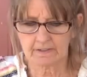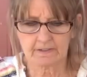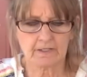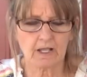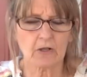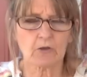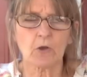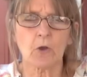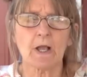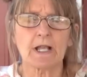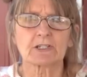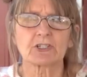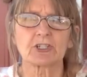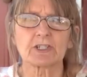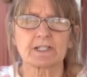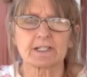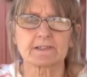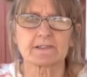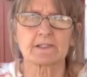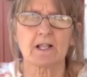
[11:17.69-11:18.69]
Coco
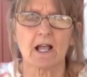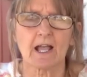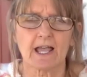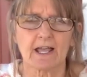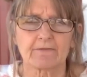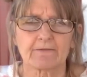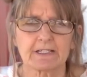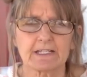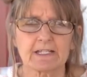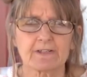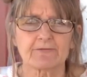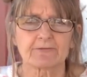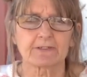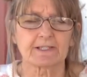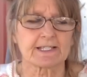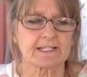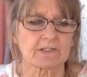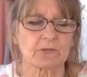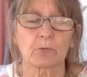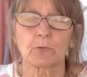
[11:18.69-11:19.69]
actually does not have any
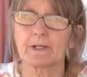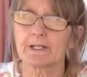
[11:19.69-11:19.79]
fleas.